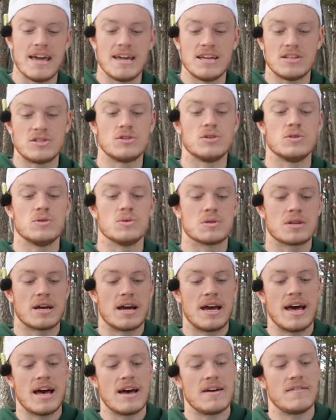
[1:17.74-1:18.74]
A2s.
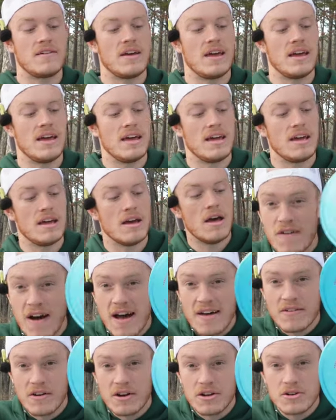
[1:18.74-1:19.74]
I have a
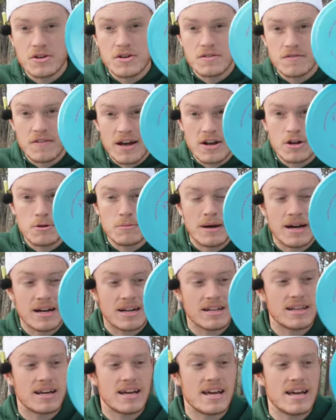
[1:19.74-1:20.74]
500 vinyl
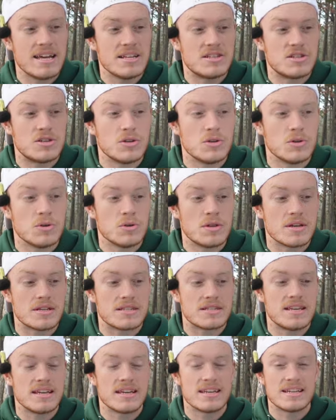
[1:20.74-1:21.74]
Makala A2.
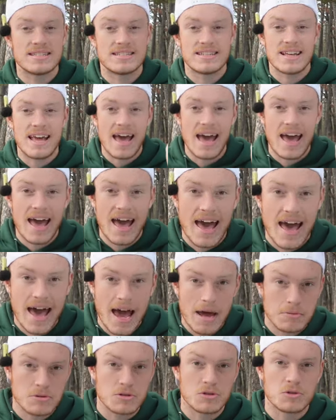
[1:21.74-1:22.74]
This thing is
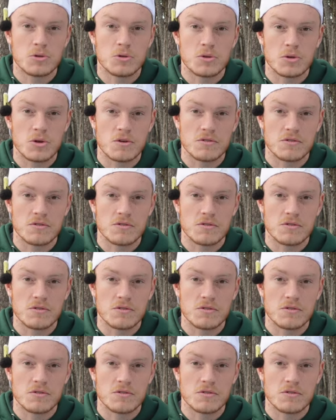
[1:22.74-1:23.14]
absolutely